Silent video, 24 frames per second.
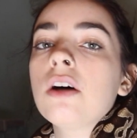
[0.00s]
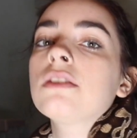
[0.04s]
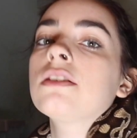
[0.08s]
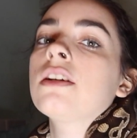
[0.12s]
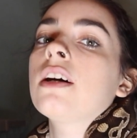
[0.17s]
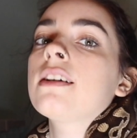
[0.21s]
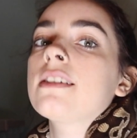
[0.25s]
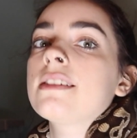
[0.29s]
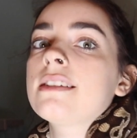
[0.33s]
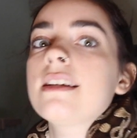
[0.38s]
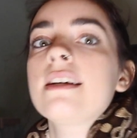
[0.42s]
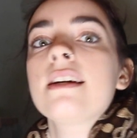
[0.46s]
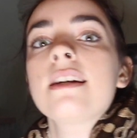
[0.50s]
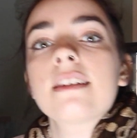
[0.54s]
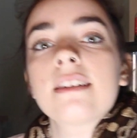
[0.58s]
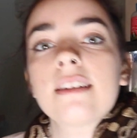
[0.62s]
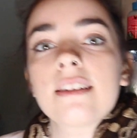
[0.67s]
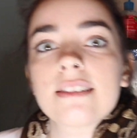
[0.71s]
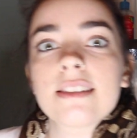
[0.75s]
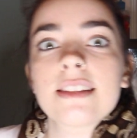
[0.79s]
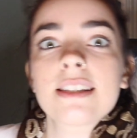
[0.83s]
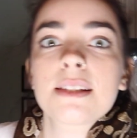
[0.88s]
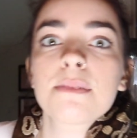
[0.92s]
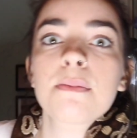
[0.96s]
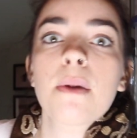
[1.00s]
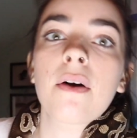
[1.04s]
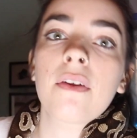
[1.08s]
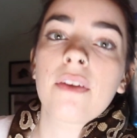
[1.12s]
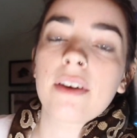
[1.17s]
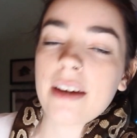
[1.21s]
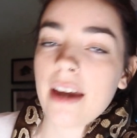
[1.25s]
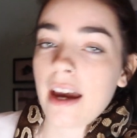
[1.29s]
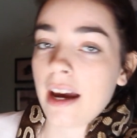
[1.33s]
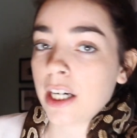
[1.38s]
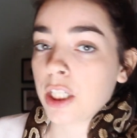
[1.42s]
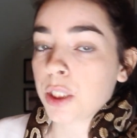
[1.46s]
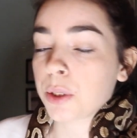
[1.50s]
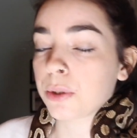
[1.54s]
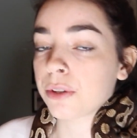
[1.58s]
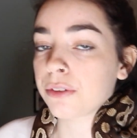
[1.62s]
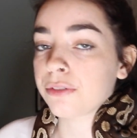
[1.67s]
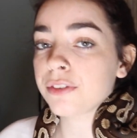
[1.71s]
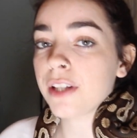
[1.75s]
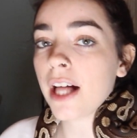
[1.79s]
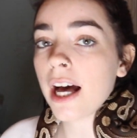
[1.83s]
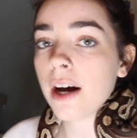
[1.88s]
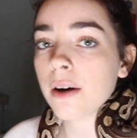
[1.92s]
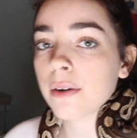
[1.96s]
I'm not saying that they smell like actual
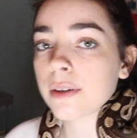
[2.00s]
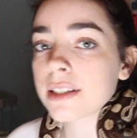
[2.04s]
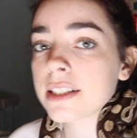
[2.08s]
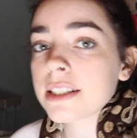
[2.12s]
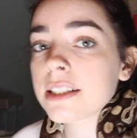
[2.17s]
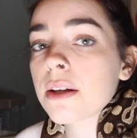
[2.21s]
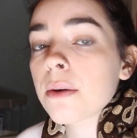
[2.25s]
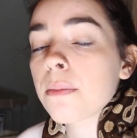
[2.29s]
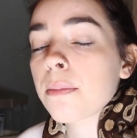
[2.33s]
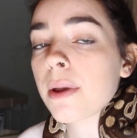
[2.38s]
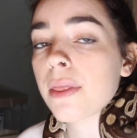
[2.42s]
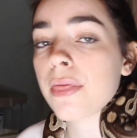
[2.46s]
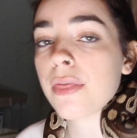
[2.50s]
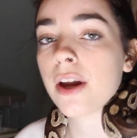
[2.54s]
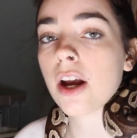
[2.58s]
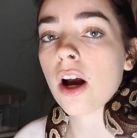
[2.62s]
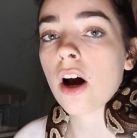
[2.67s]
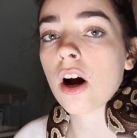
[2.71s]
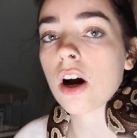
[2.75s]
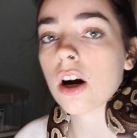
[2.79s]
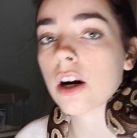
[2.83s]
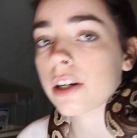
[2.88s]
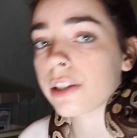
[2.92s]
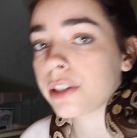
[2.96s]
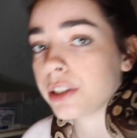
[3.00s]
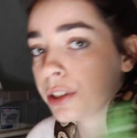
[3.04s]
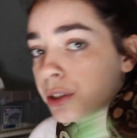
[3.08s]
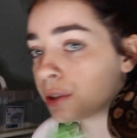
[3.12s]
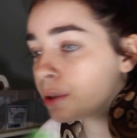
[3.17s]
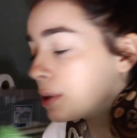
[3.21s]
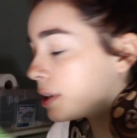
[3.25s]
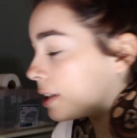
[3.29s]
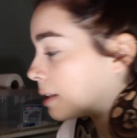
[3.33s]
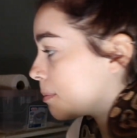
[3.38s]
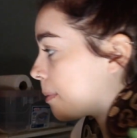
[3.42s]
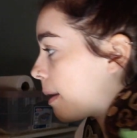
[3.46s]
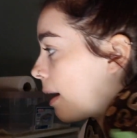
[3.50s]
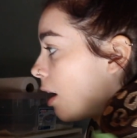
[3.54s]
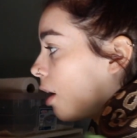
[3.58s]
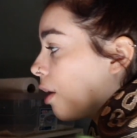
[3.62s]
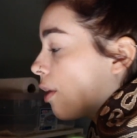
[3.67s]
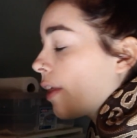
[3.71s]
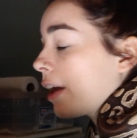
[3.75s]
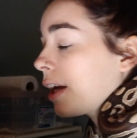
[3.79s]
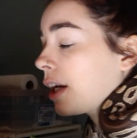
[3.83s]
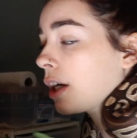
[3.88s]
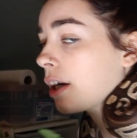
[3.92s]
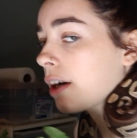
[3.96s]
flowers, but they are a new
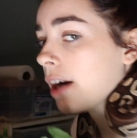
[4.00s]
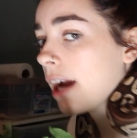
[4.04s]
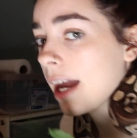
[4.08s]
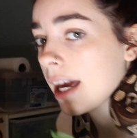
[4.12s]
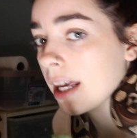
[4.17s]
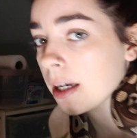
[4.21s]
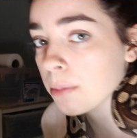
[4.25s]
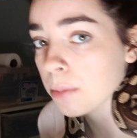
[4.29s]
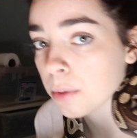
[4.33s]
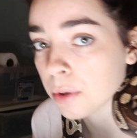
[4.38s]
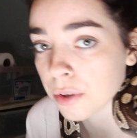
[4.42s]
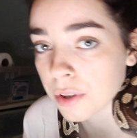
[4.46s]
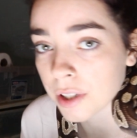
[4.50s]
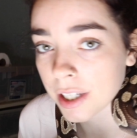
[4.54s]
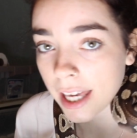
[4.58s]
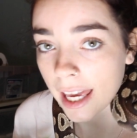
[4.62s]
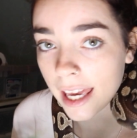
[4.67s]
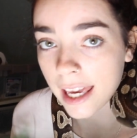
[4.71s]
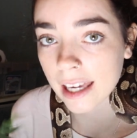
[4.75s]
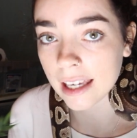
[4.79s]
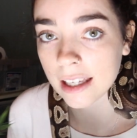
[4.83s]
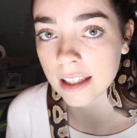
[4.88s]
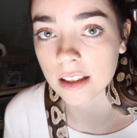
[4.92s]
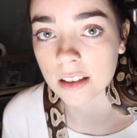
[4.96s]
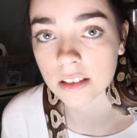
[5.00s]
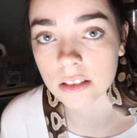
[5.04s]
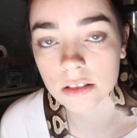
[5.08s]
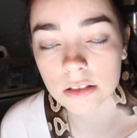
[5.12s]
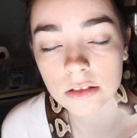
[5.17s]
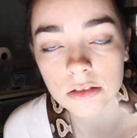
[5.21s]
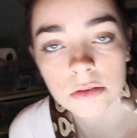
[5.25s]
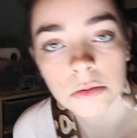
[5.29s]
smell that your animal can,